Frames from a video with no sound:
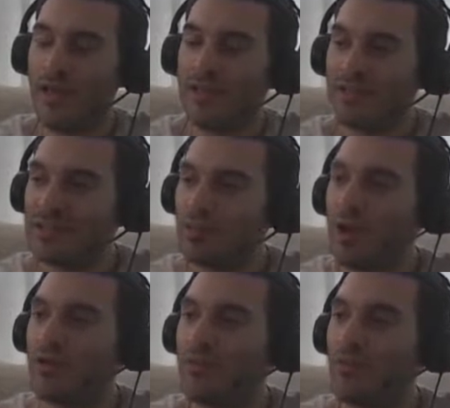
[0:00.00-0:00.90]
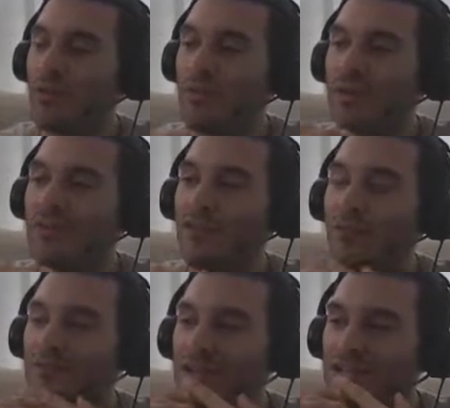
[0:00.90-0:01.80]
This is why reforming Islam
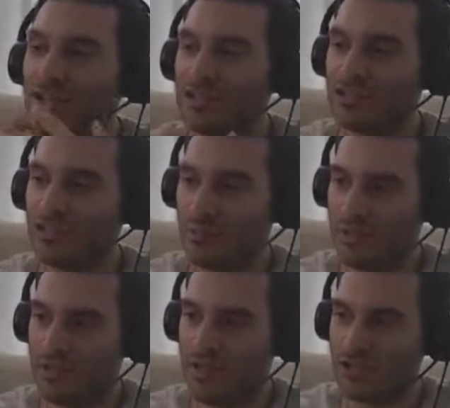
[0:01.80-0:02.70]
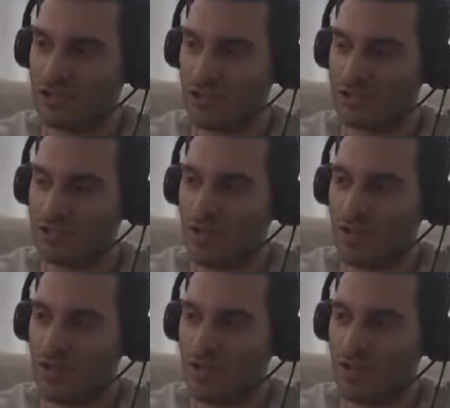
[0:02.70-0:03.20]
is actually extremely dangerous,